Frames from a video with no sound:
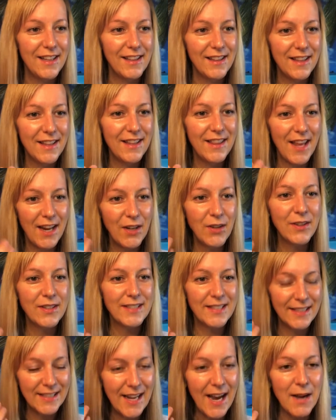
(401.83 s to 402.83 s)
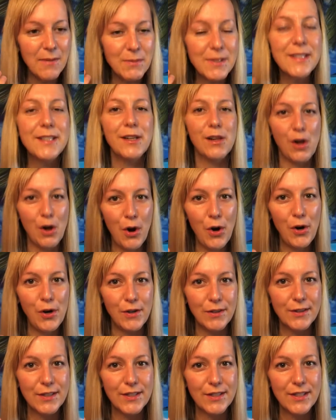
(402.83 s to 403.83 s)
That you can say, yeah, I'm still
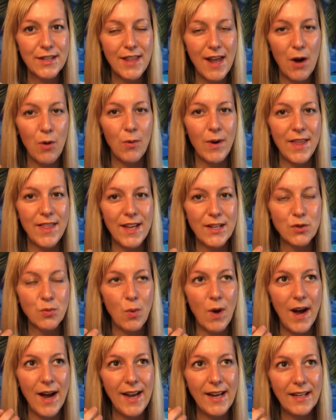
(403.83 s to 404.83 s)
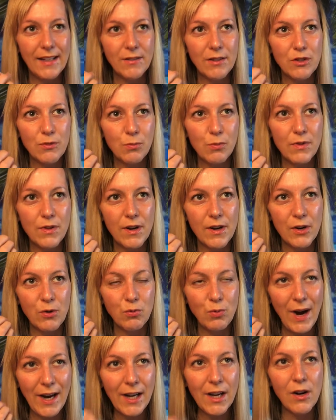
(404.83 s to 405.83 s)
hurt that way. That's why a
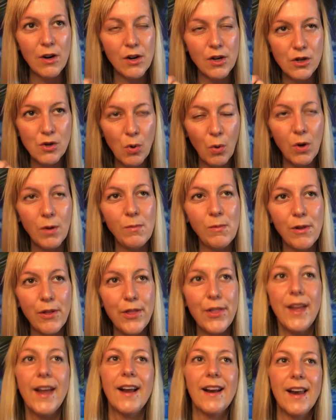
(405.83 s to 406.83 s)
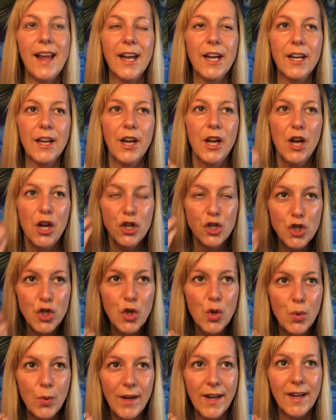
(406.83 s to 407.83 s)
regular normal thing like
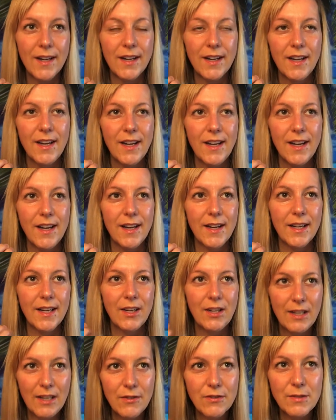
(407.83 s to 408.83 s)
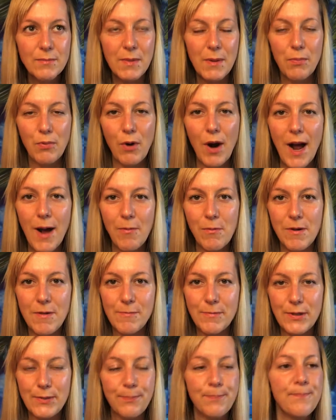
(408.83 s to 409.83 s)
chewing gives me
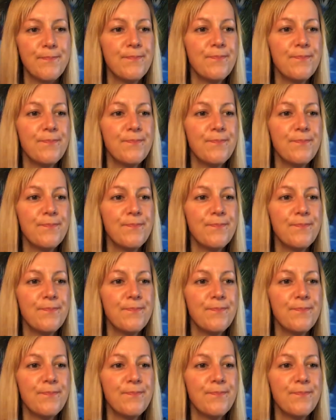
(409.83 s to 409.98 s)
problems.